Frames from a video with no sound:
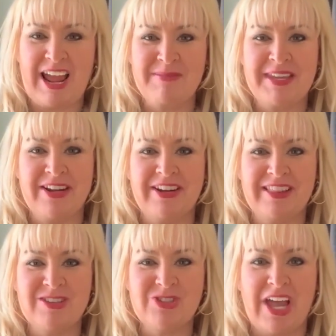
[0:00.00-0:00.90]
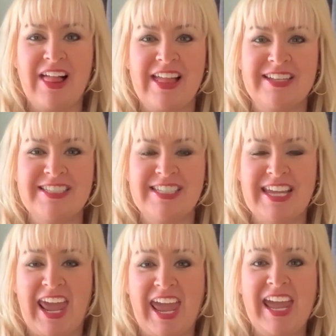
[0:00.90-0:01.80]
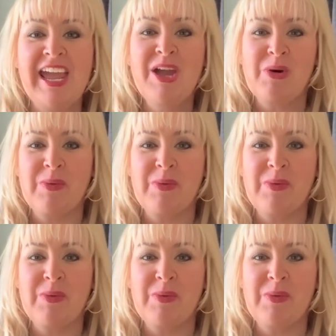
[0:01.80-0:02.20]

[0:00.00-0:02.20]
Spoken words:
I'm Carrie Lachelle, and today